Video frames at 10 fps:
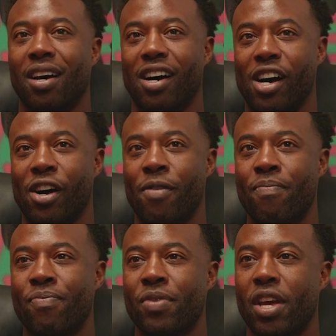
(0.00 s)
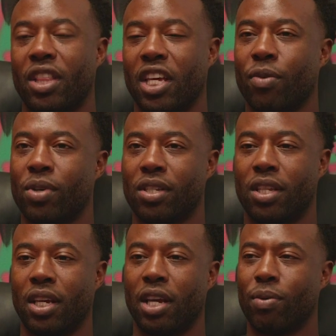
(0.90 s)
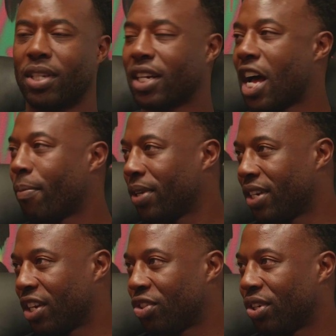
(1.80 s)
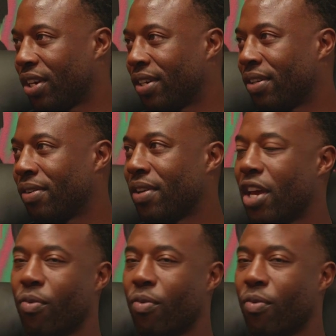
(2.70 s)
I think it was a competition.